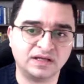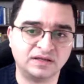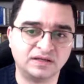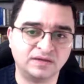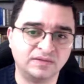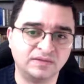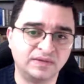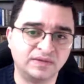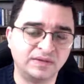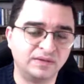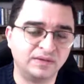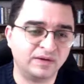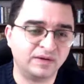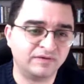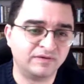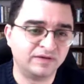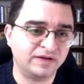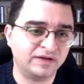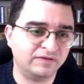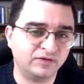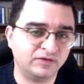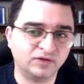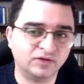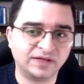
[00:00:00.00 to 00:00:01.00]
Uh, you know,
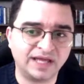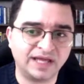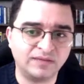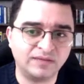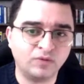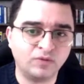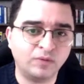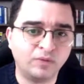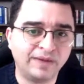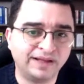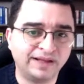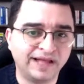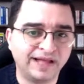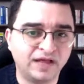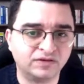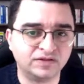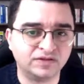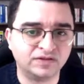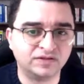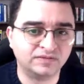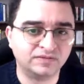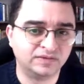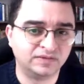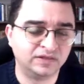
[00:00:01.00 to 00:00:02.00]
if, if, you look at mobile
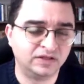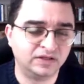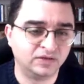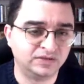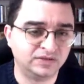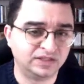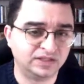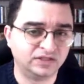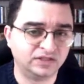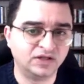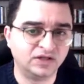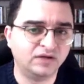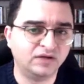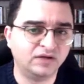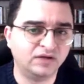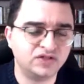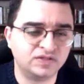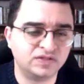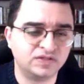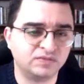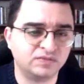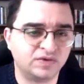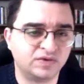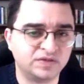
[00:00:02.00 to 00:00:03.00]
health, you know,
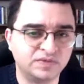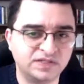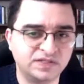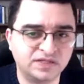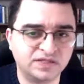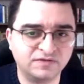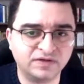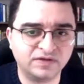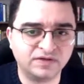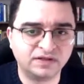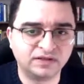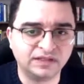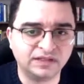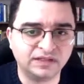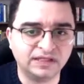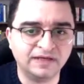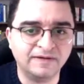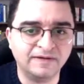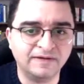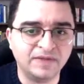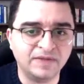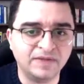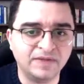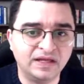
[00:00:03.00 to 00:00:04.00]
technologies more specifically,
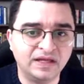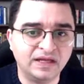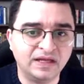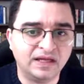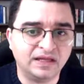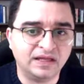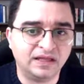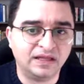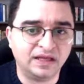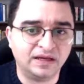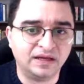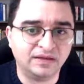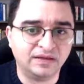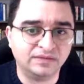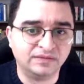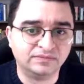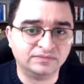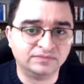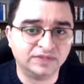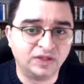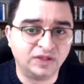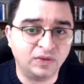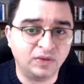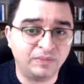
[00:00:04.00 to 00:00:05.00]
uh,
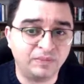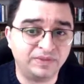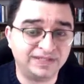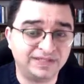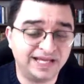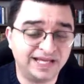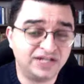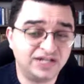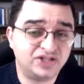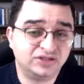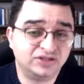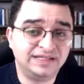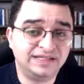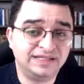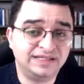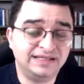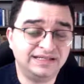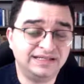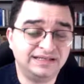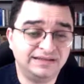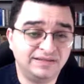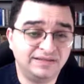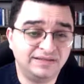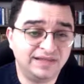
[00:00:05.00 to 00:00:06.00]
you know,
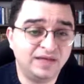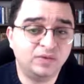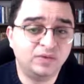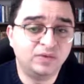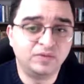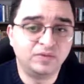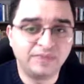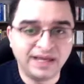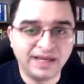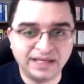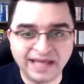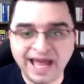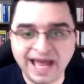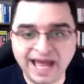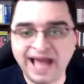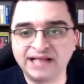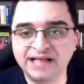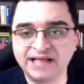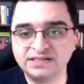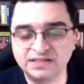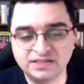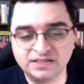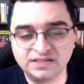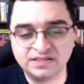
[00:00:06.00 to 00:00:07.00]
potentially they will make
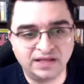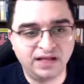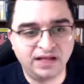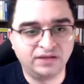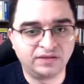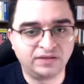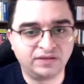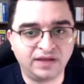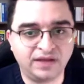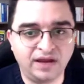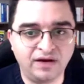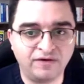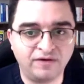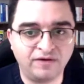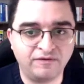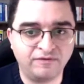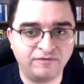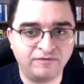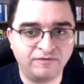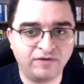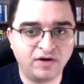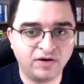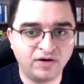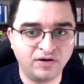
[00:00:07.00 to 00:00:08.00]
access to healthcare
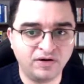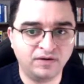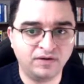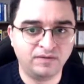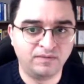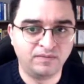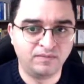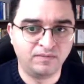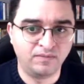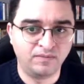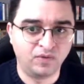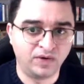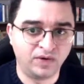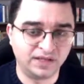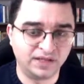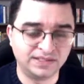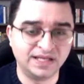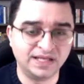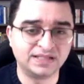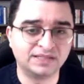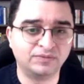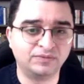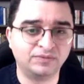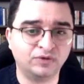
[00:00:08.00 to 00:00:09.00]
far more
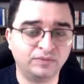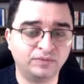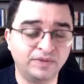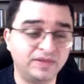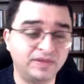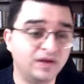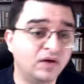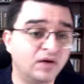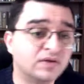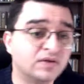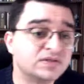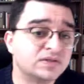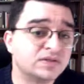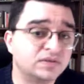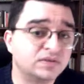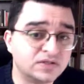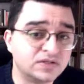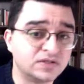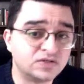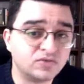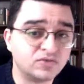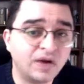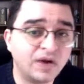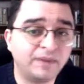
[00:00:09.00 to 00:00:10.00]
accessible, but they also
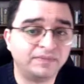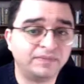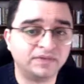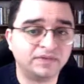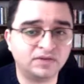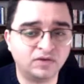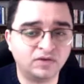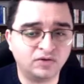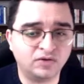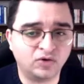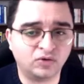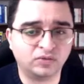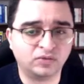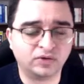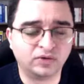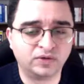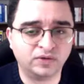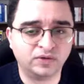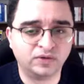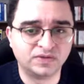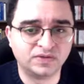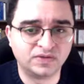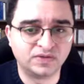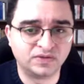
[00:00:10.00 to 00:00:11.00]
disrupt the normal
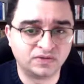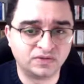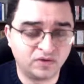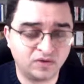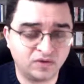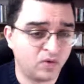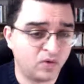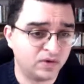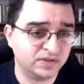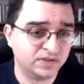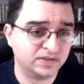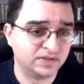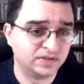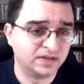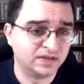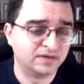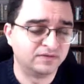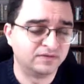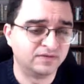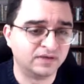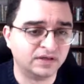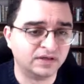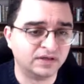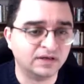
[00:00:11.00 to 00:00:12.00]
course course
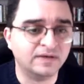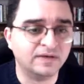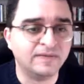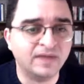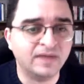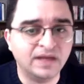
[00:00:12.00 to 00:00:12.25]
of the